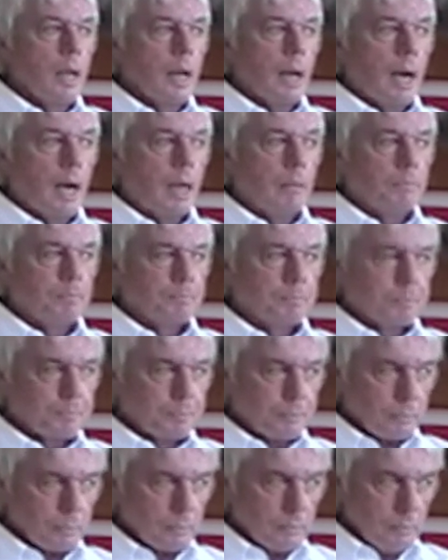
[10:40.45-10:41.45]
and
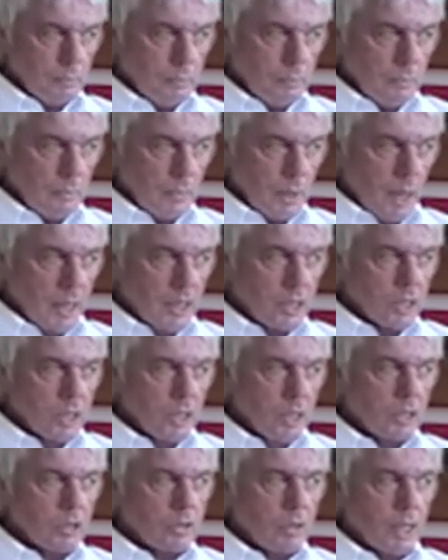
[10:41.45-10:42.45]
it's
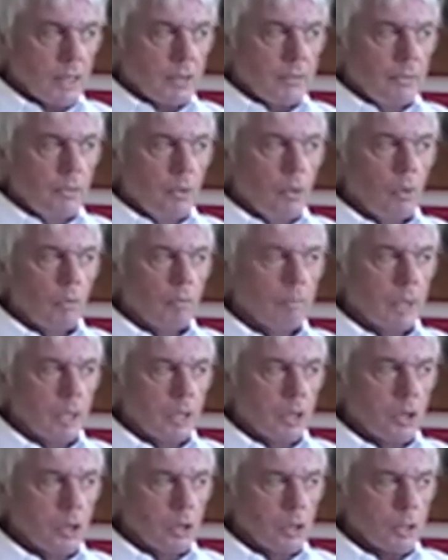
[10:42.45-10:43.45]
going to transform
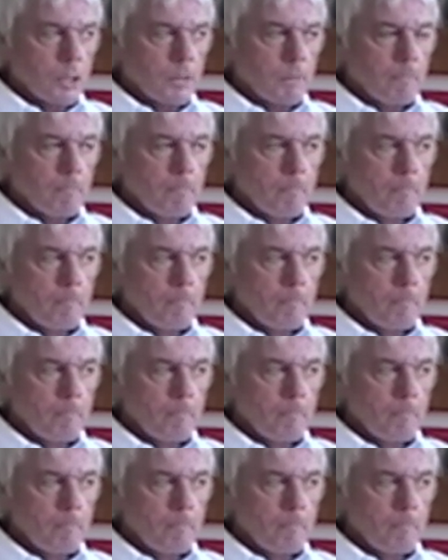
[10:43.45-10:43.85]
because